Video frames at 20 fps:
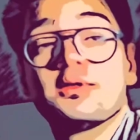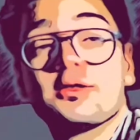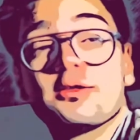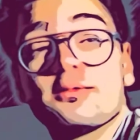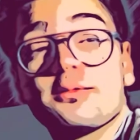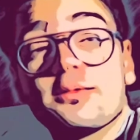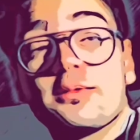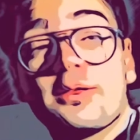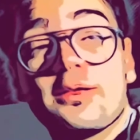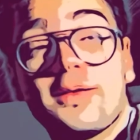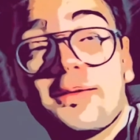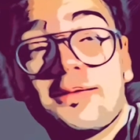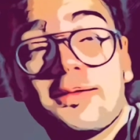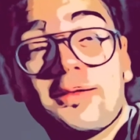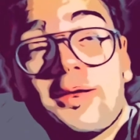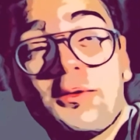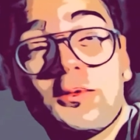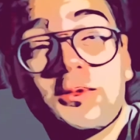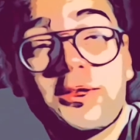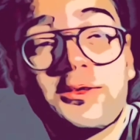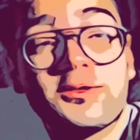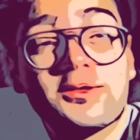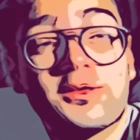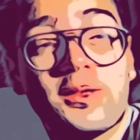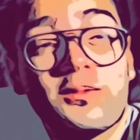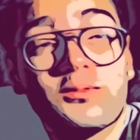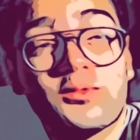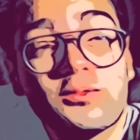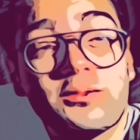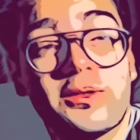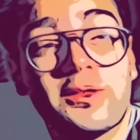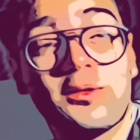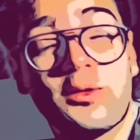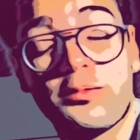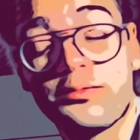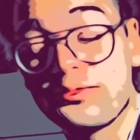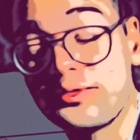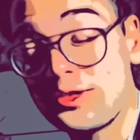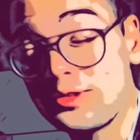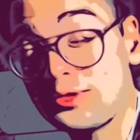is now let's come to my
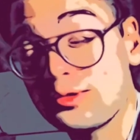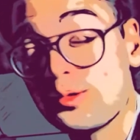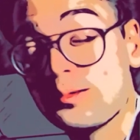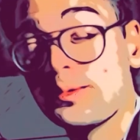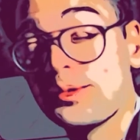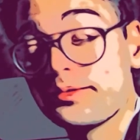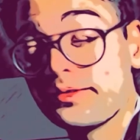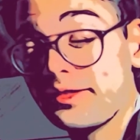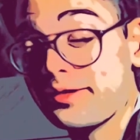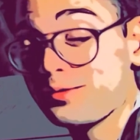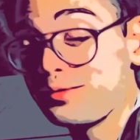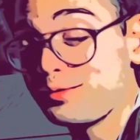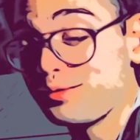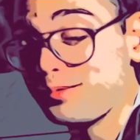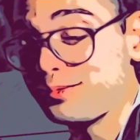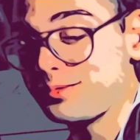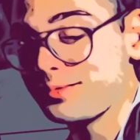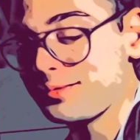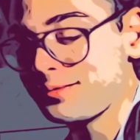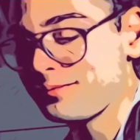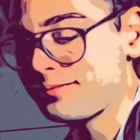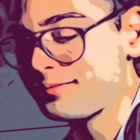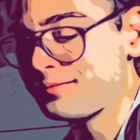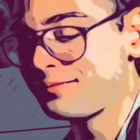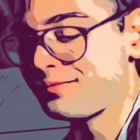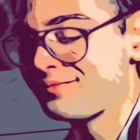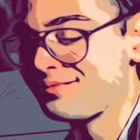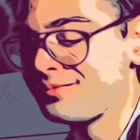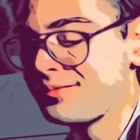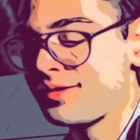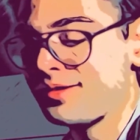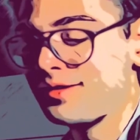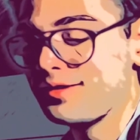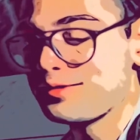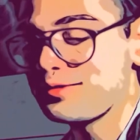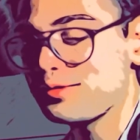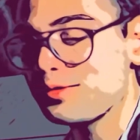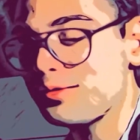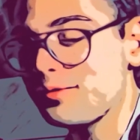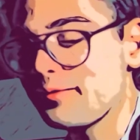obsession about entropy.
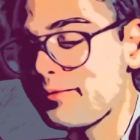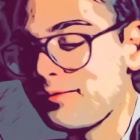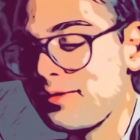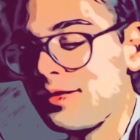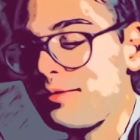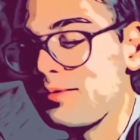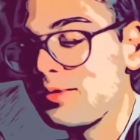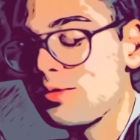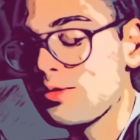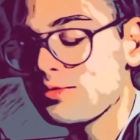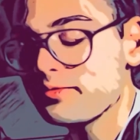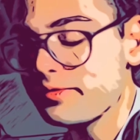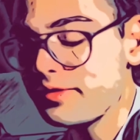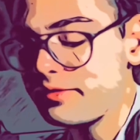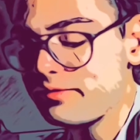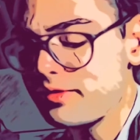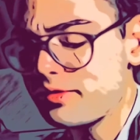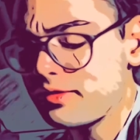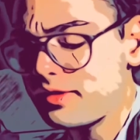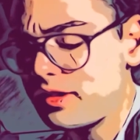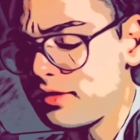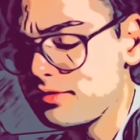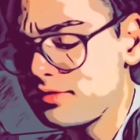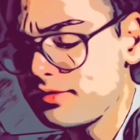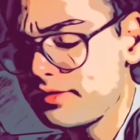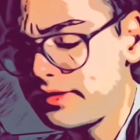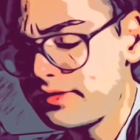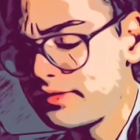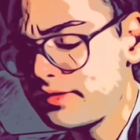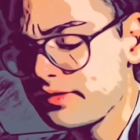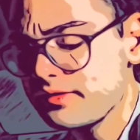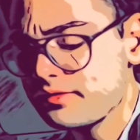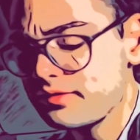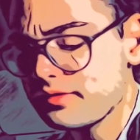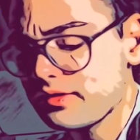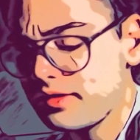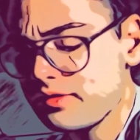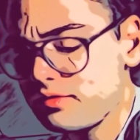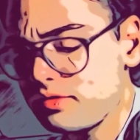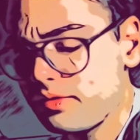So, because we were calculating the
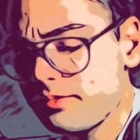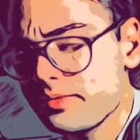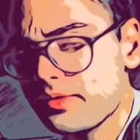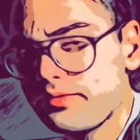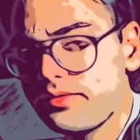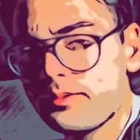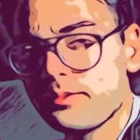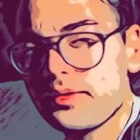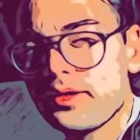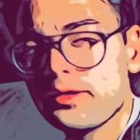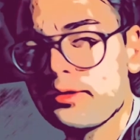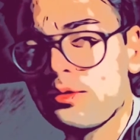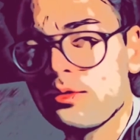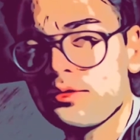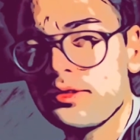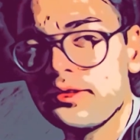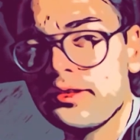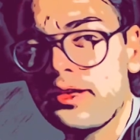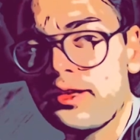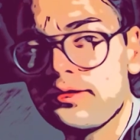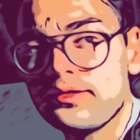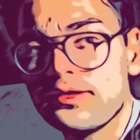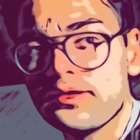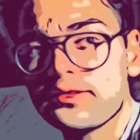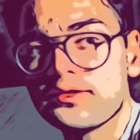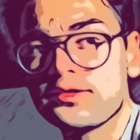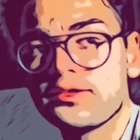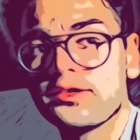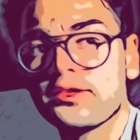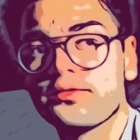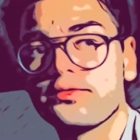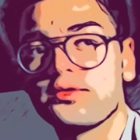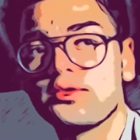entropy of a black hole in ADS-CFT